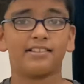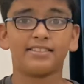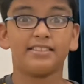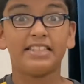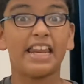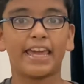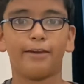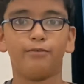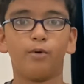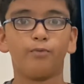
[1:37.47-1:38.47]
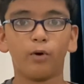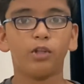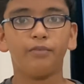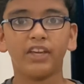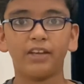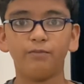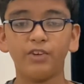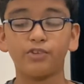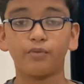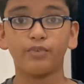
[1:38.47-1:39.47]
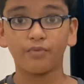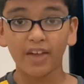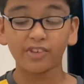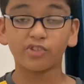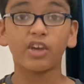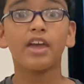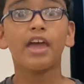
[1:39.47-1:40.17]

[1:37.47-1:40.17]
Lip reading: slave for the Wicked Witch of the West,